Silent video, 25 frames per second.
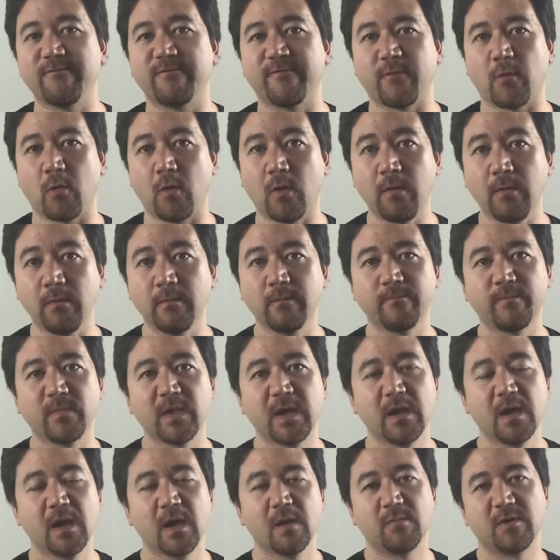for,
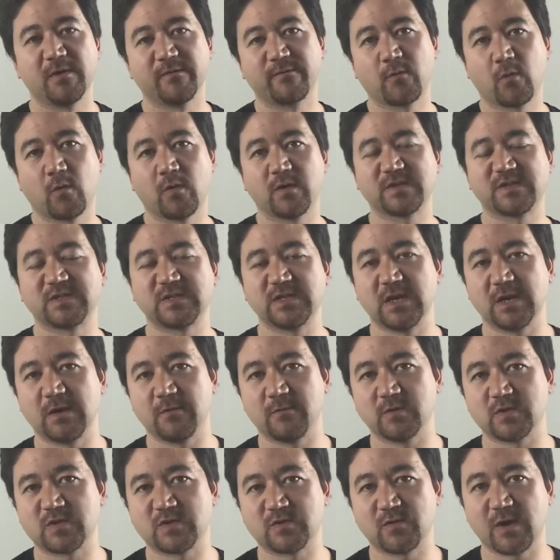but of course,
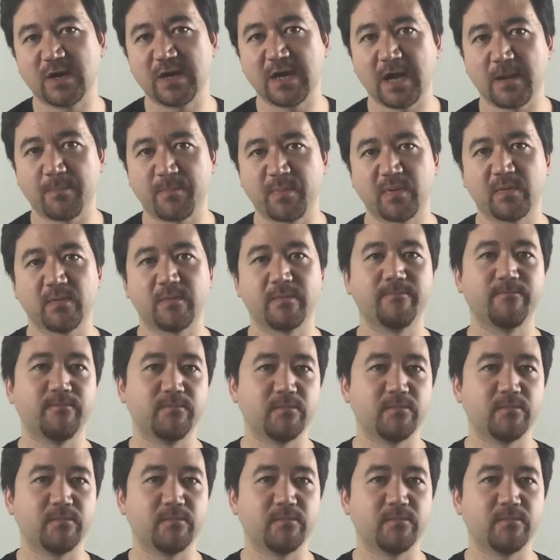straight up,